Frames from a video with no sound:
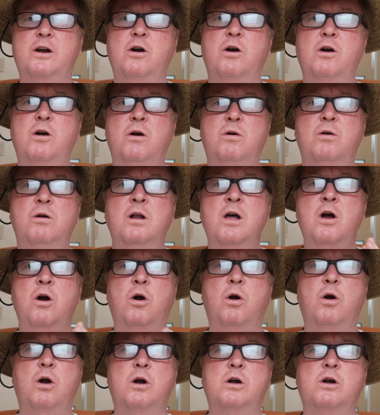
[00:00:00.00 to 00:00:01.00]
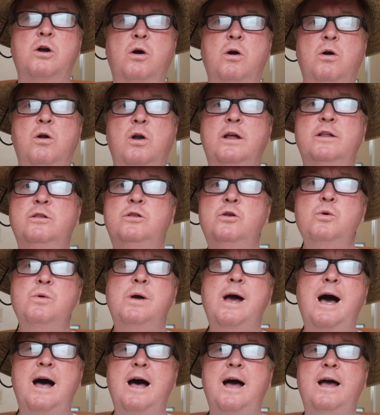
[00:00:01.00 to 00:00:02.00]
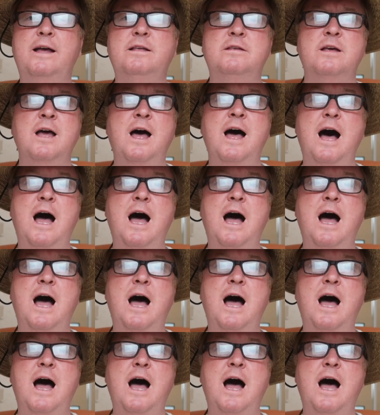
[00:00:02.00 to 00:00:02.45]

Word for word: girl or a girl and 2 guys.